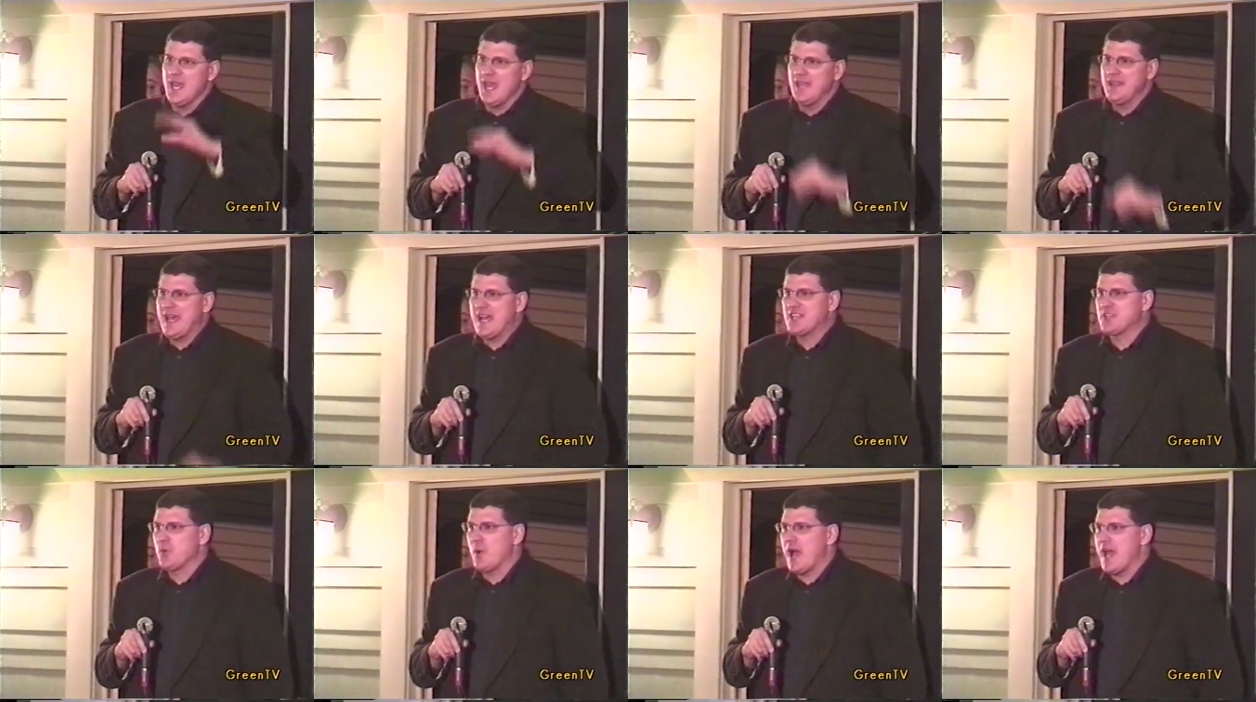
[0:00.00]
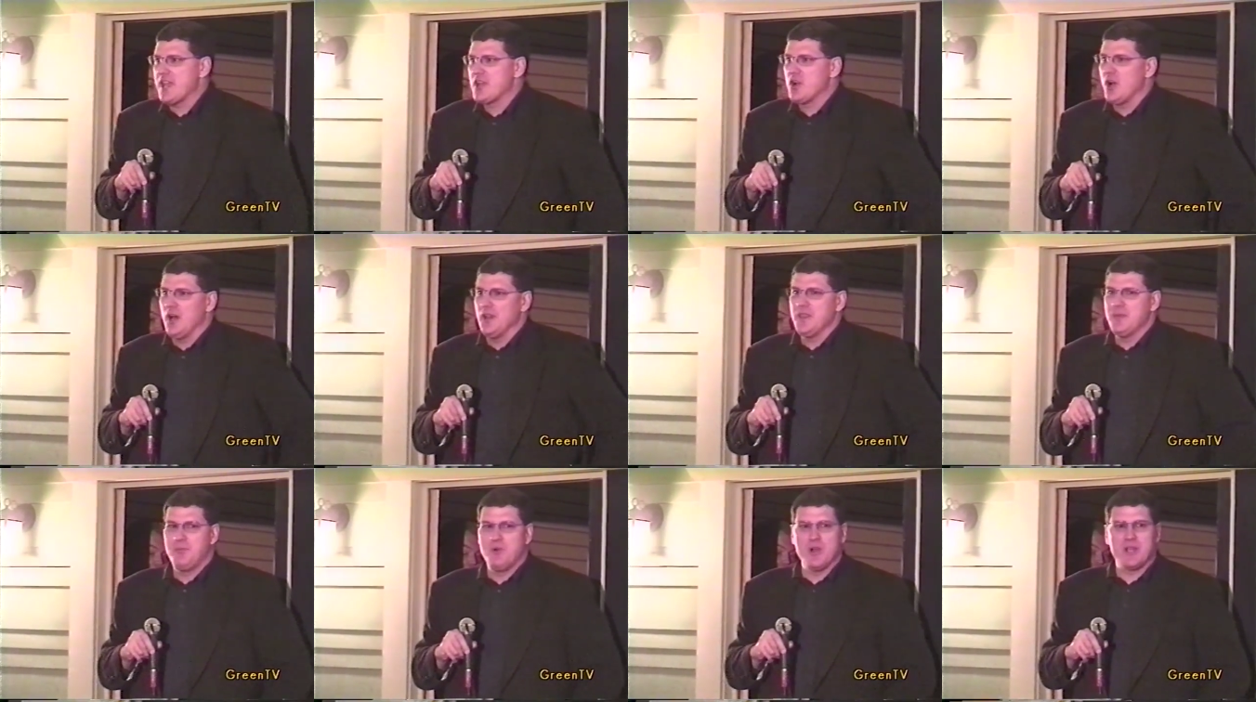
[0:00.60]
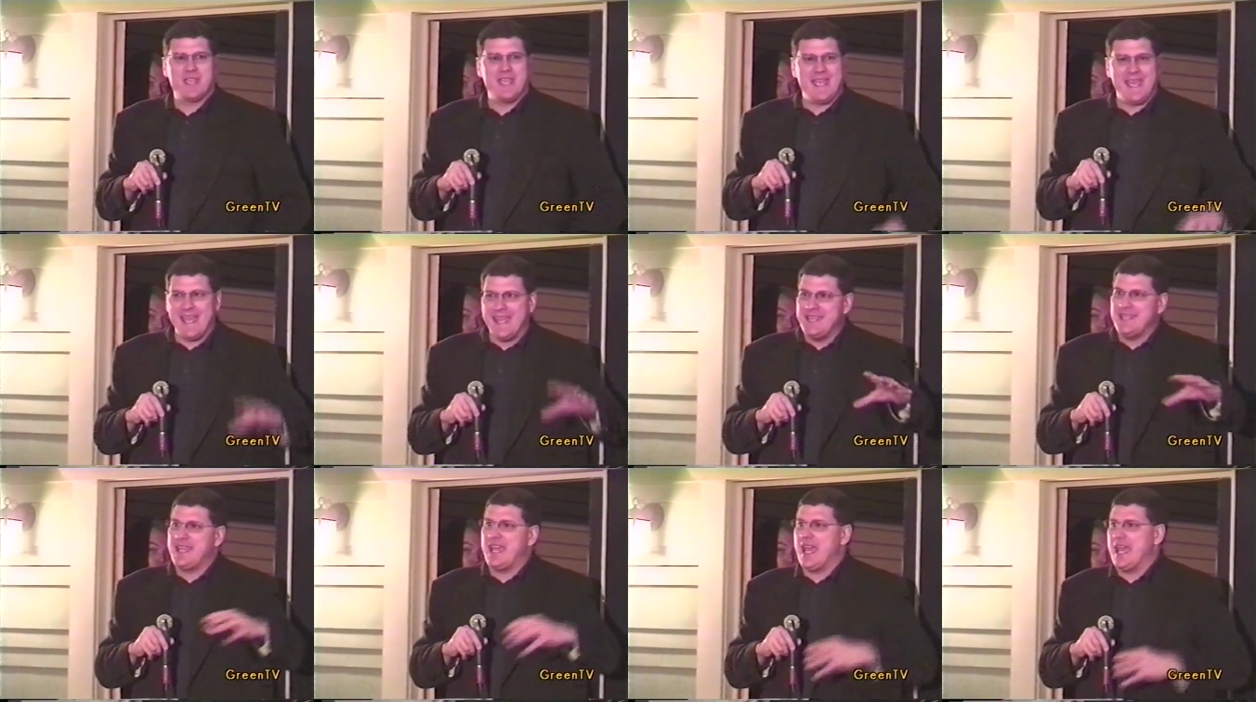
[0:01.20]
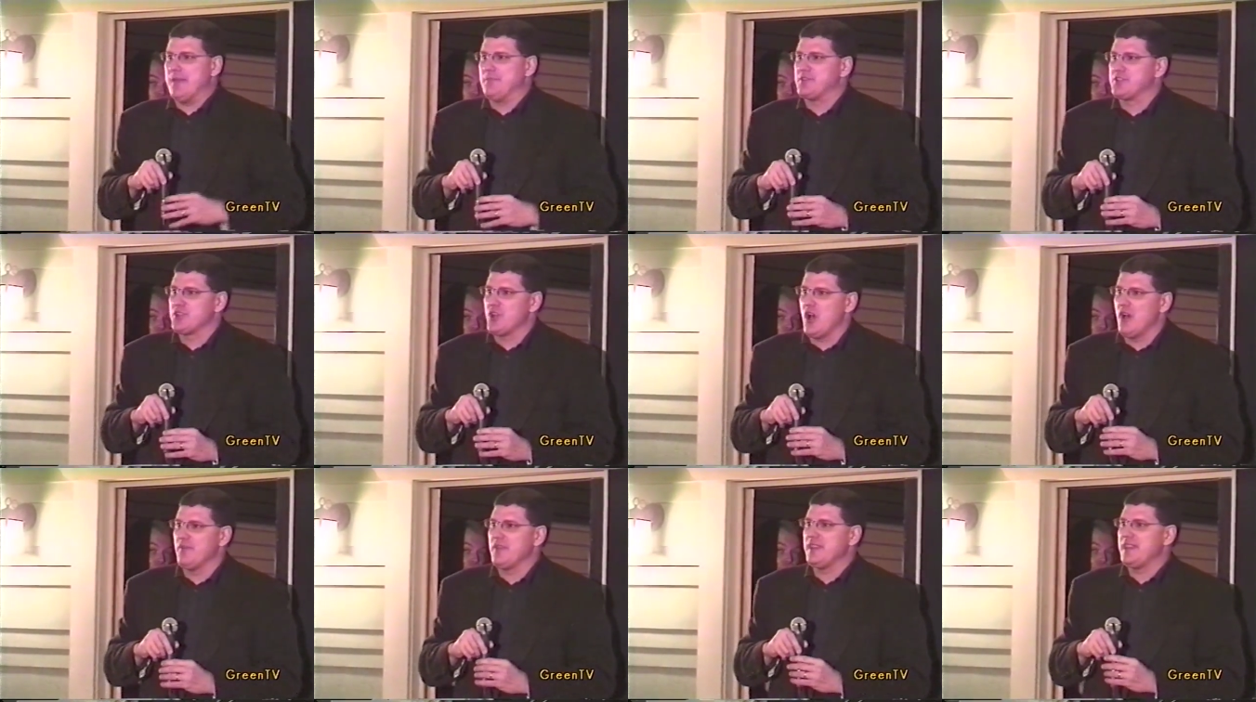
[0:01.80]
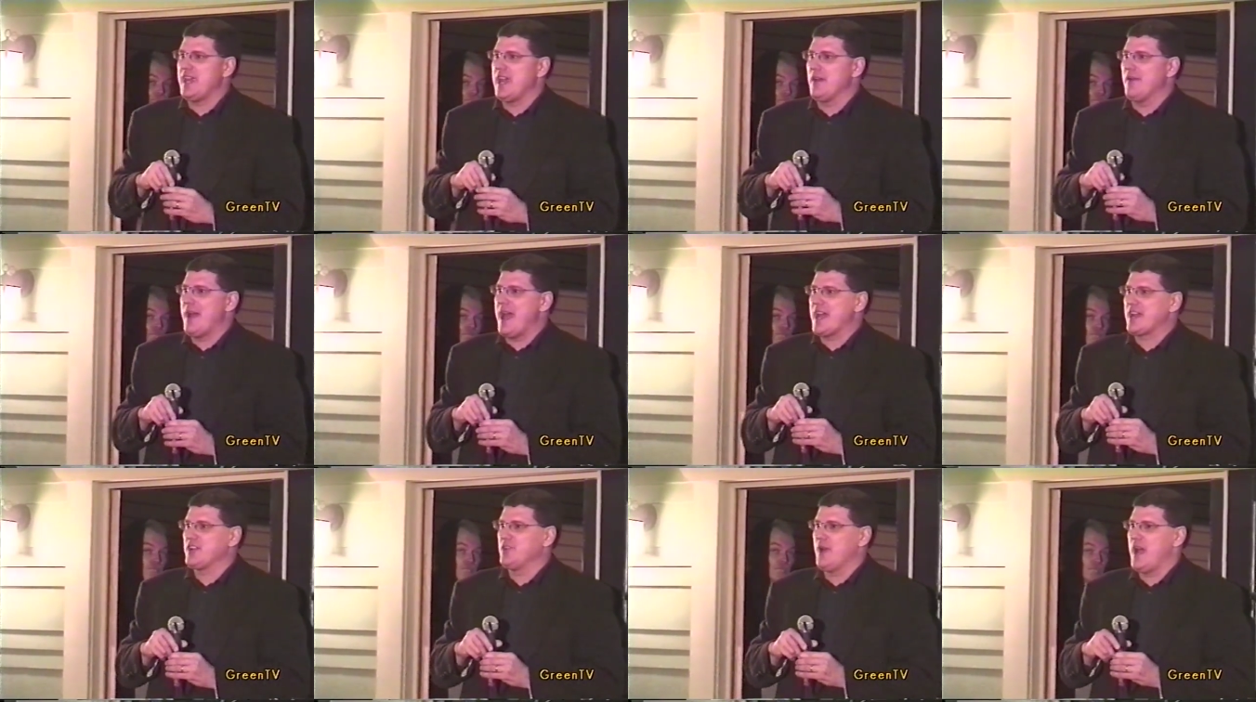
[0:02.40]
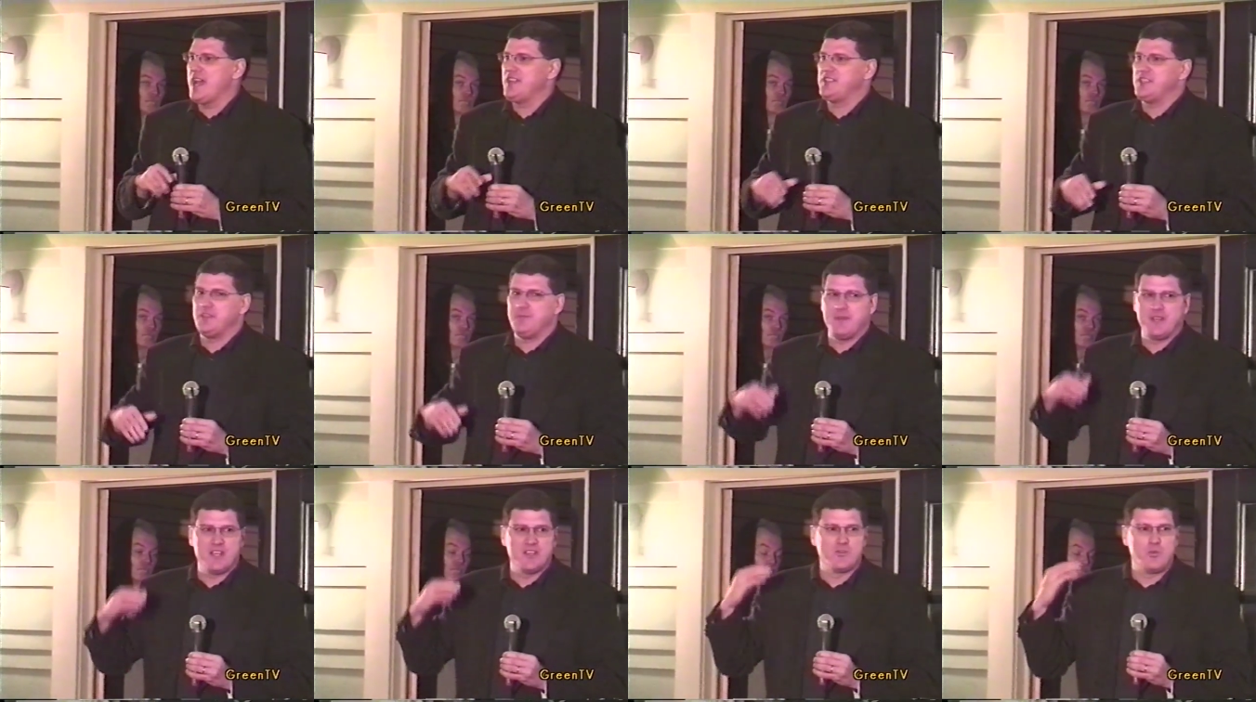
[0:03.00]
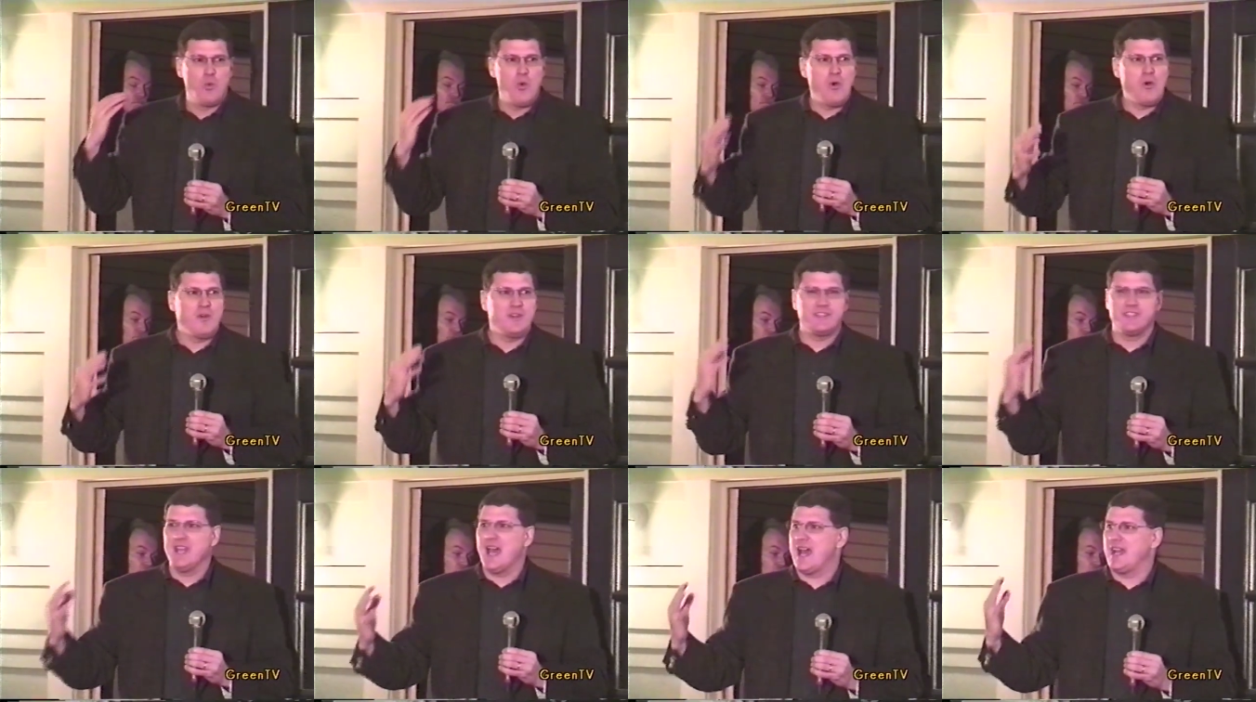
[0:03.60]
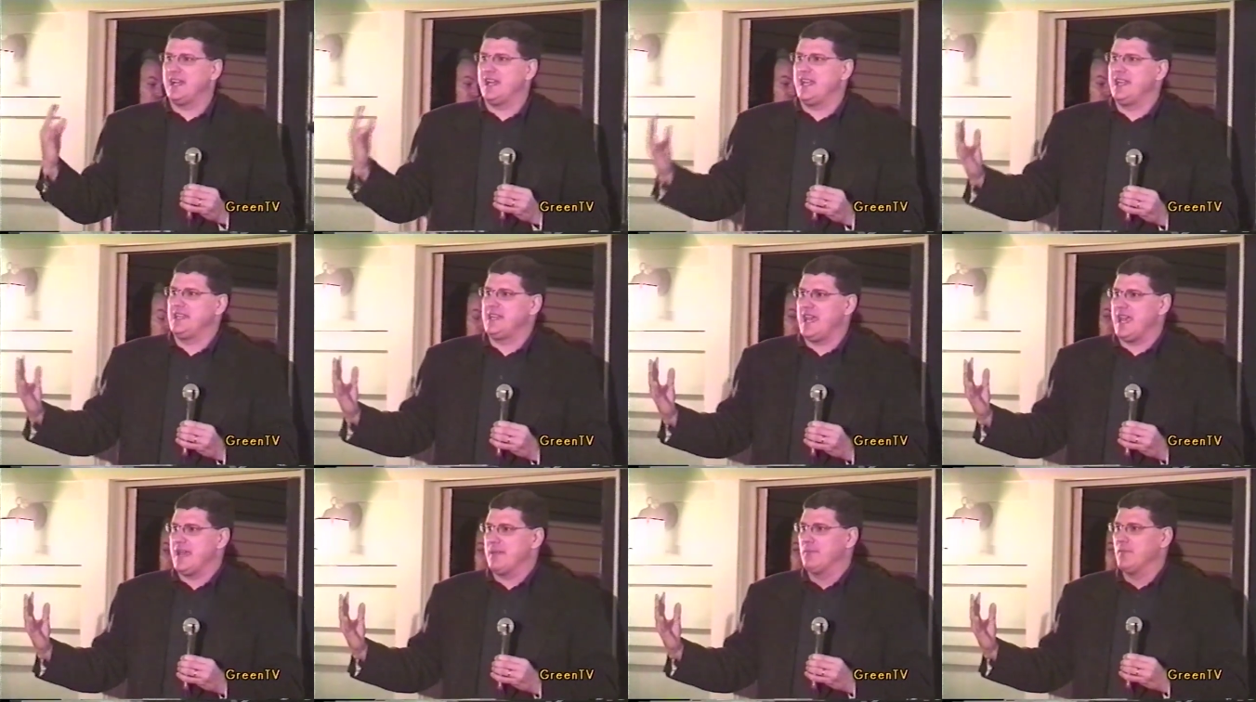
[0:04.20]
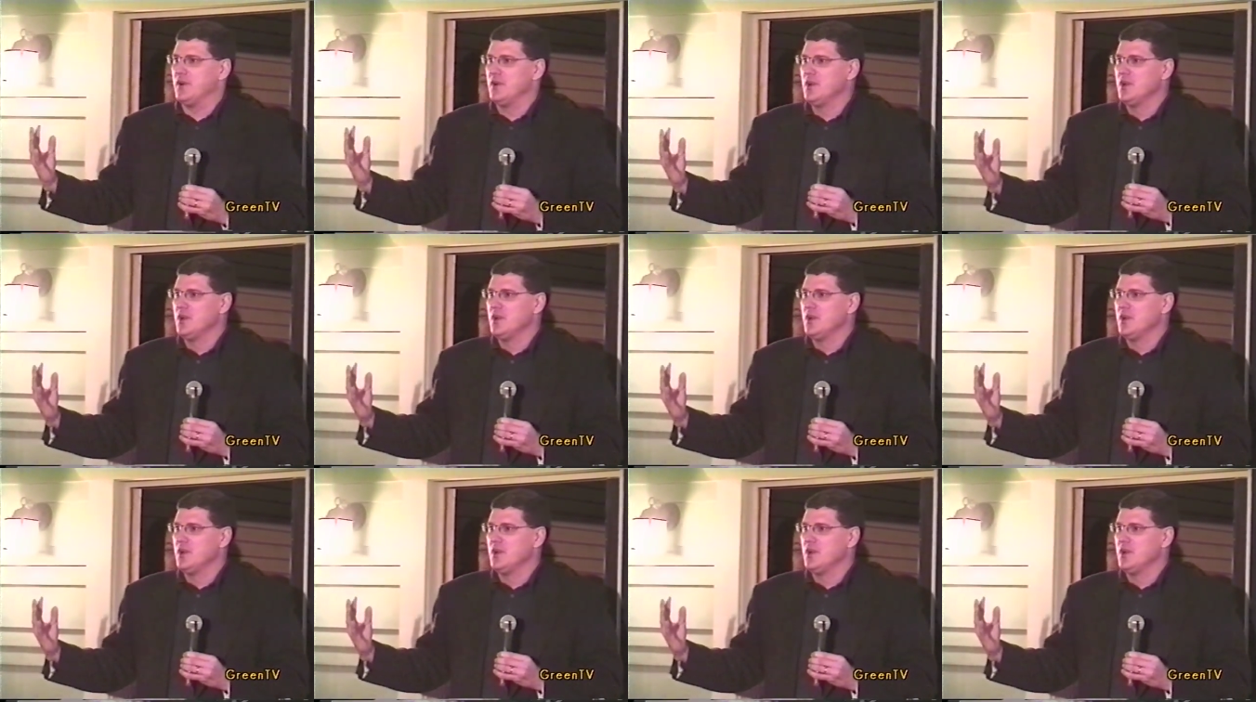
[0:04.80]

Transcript: And that's why I called the book Endgame, Solving the Iraq Crisis, because war is not an endgame.